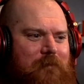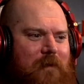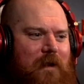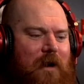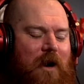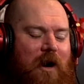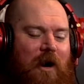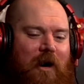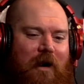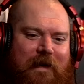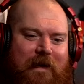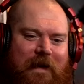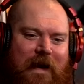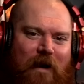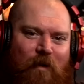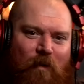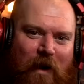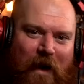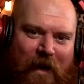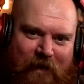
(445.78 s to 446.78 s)
Oh, I
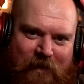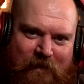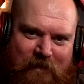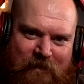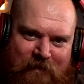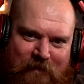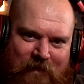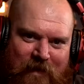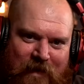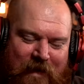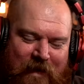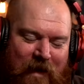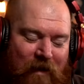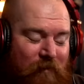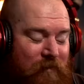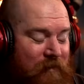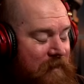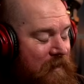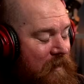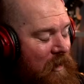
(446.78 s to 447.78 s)
can't wait.
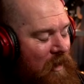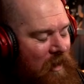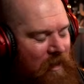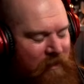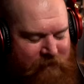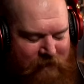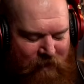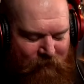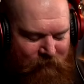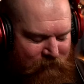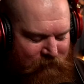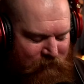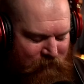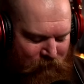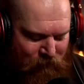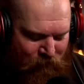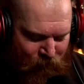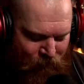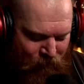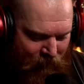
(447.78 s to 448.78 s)
God, that was
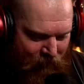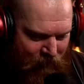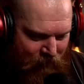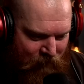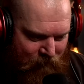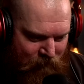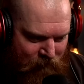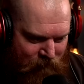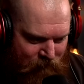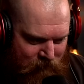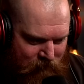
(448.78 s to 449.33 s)
nerve-wracking.